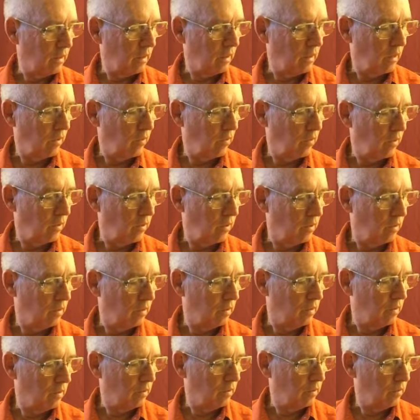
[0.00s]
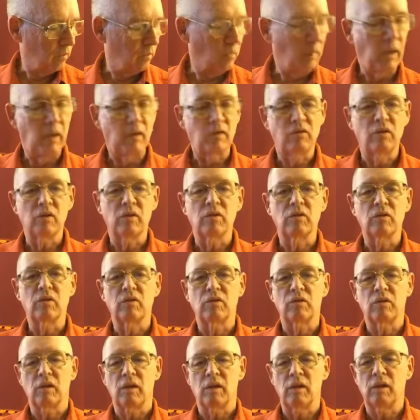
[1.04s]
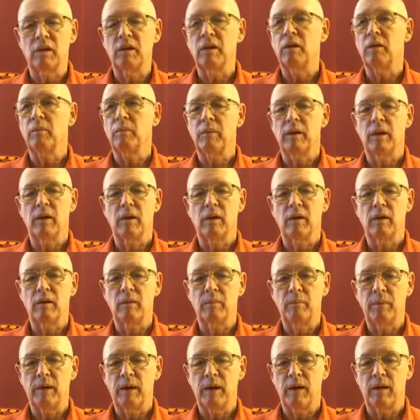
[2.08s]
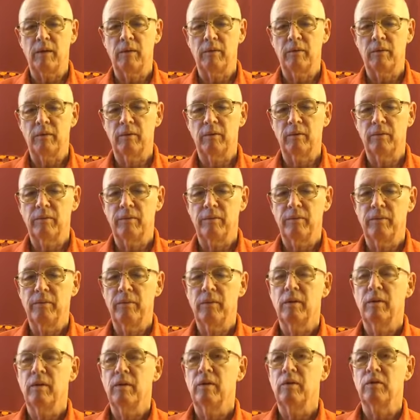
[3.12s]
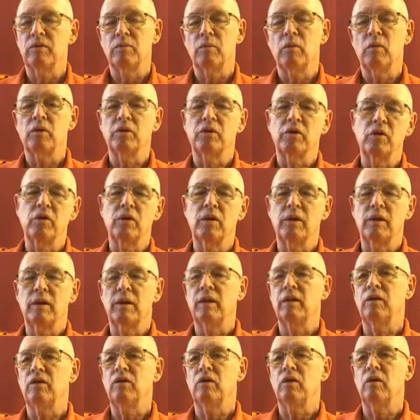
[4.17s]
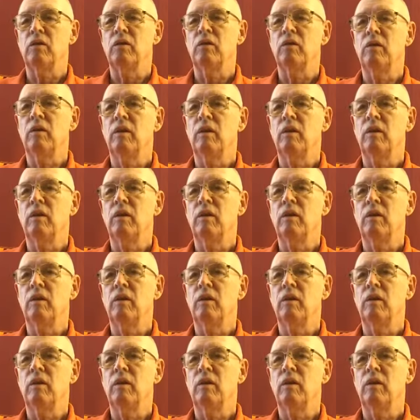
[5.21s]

I wanted to mention just a little bit about. There's more to it than two,